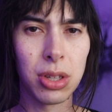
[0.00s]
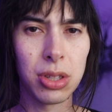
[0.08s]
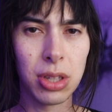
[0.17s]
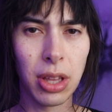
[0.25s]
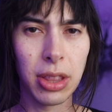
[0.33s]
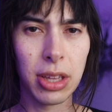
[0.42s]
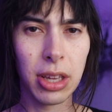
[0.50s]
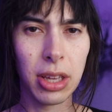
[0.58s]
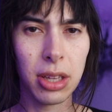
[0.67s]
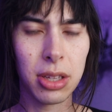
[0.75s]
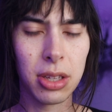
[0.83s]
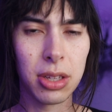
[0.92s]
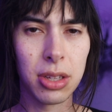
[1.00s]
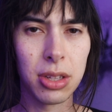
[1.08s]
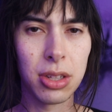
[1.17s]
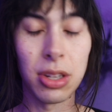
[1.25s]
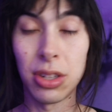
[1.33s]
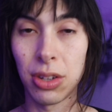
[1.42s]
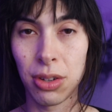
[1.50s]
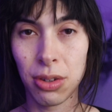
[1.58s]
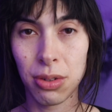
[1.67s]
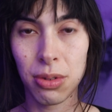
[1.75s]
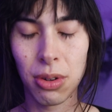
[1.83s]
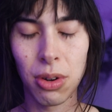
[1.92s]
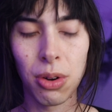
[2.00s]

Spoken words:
something to do,